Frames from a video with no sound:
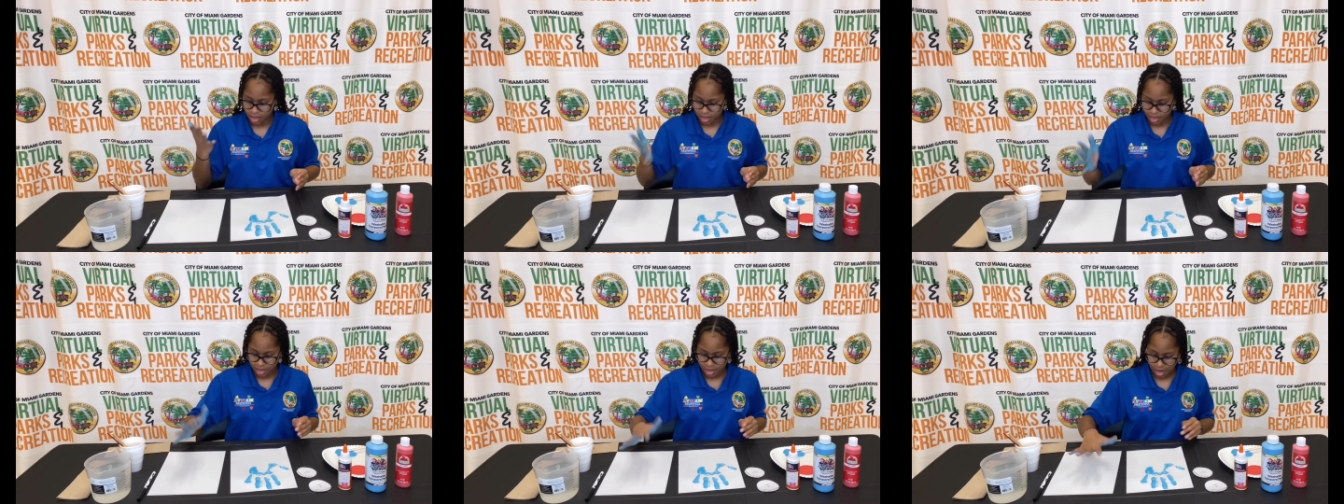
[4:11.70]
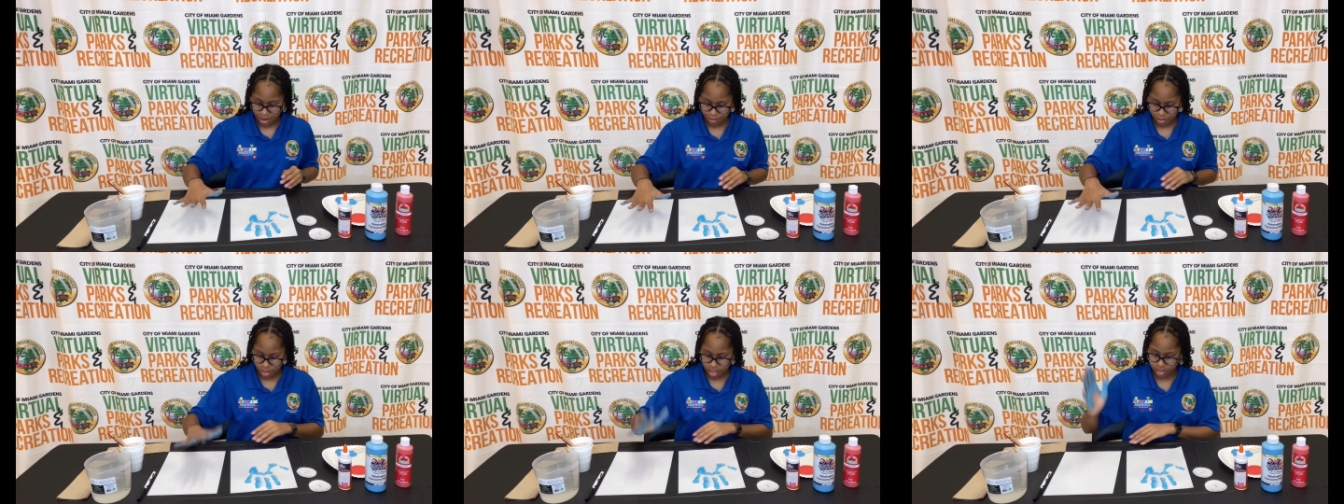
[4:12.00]
Now
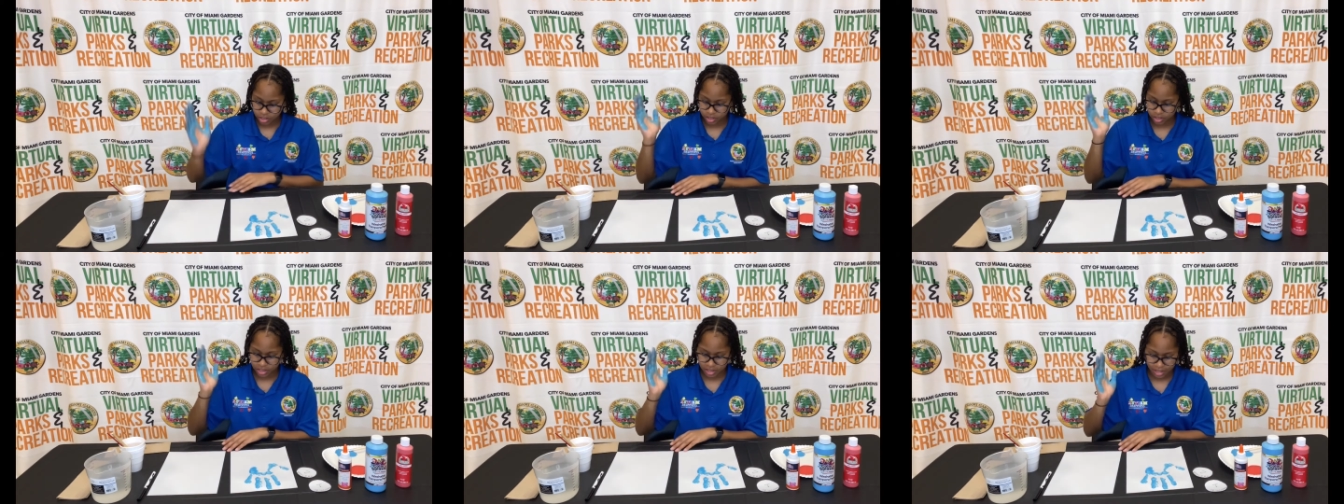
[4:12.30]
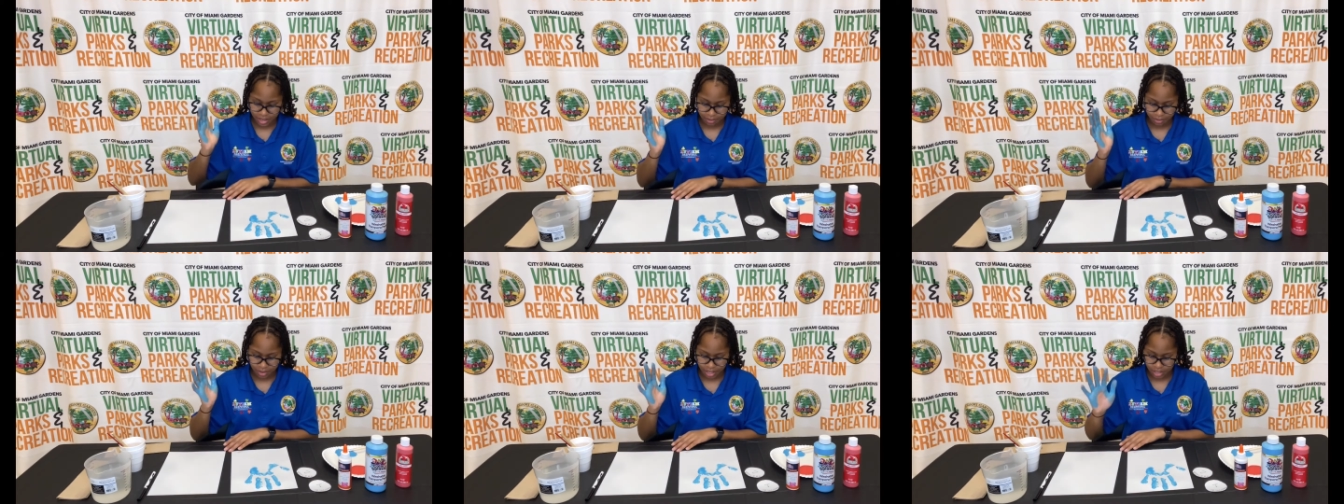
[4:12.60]
I'm gonna do the
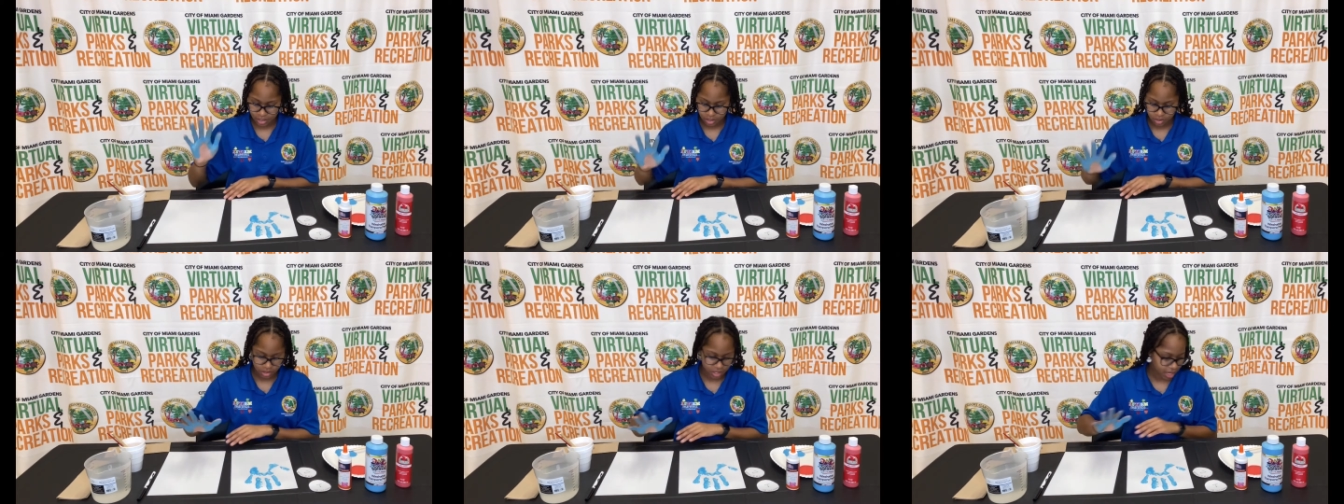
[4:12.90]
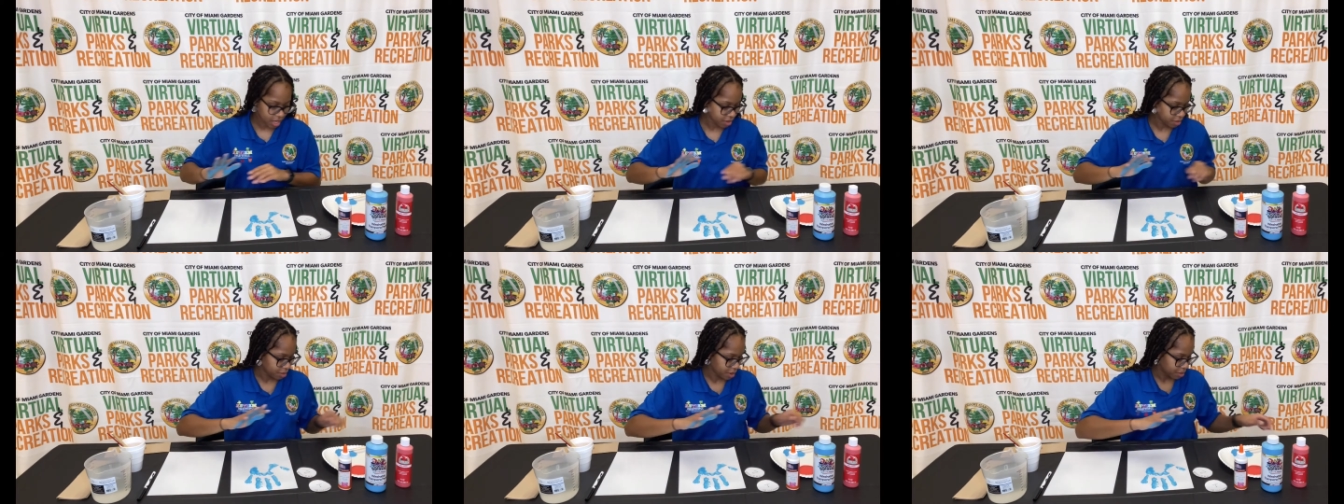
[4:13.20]
same thing to the
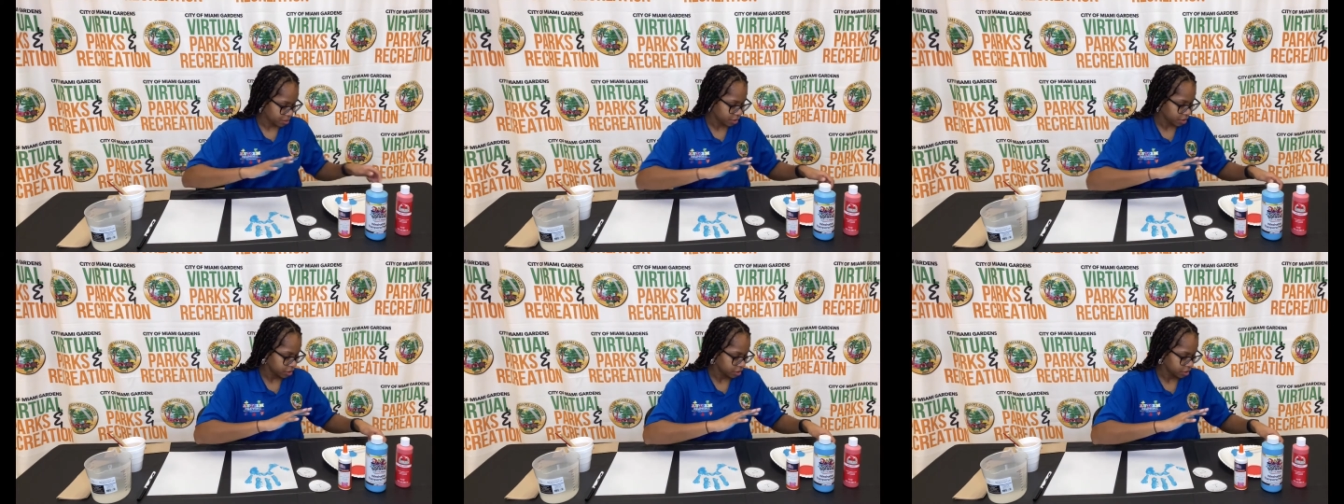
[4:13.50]
other paper.